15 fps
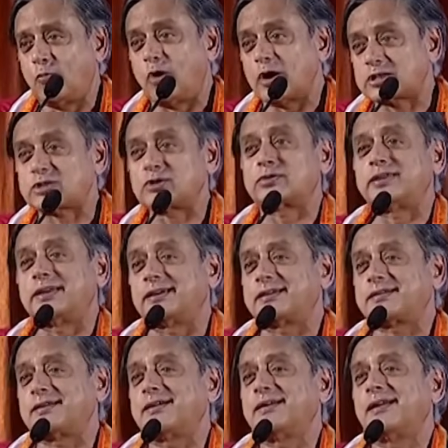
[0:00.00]
What to
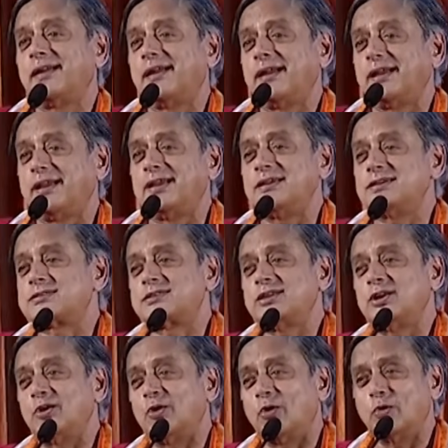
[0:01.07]
think is
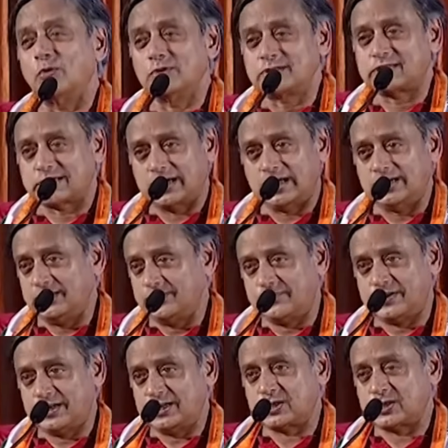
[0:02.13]
the old style
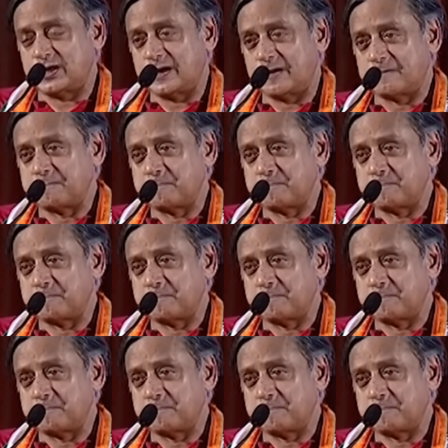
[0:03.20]
of teaching.